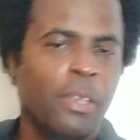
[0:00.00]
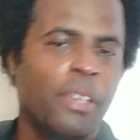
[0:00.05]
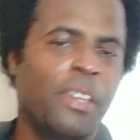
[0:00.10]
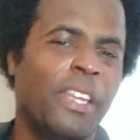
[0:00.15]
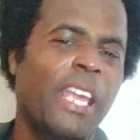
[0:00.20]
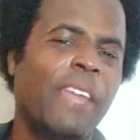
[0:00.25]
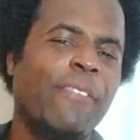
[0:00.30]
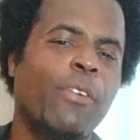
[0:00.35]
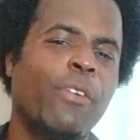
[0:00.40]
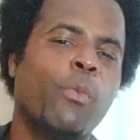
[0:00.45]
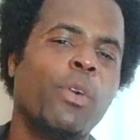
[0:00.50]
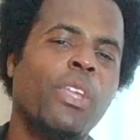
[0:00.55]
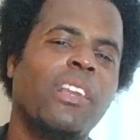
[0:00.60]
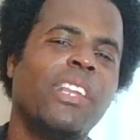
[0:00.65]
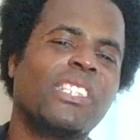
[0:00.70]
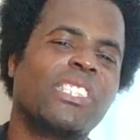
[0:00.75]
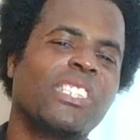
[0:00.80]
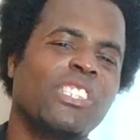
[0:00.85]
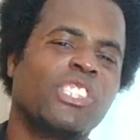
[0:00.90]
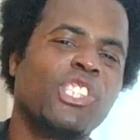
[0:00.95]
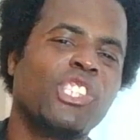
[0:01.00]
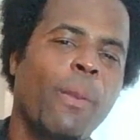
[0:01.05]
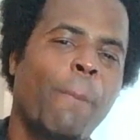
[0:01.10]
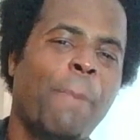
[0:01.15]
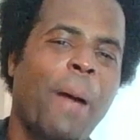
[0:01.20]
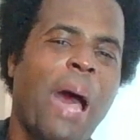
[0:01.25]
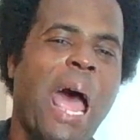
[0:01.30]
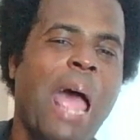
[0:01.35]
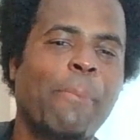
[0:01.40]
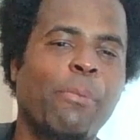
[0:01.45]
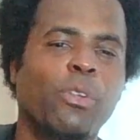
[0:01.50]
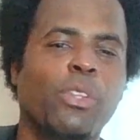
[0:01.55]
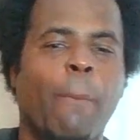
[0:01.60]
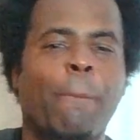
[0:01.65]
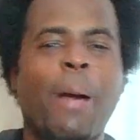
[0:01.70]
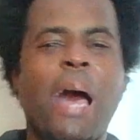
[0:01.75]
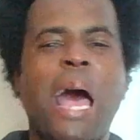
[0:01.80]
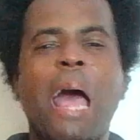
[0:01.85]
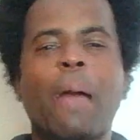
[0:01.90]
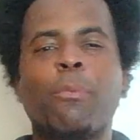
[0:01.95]
And even when you listen to the
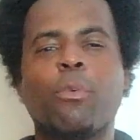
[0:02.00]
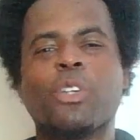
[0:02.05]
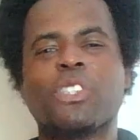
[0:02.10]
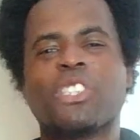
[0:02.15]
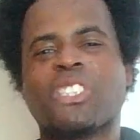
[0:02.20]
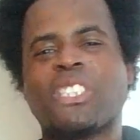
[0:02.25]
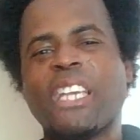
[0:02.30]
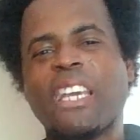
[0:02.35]
Bible is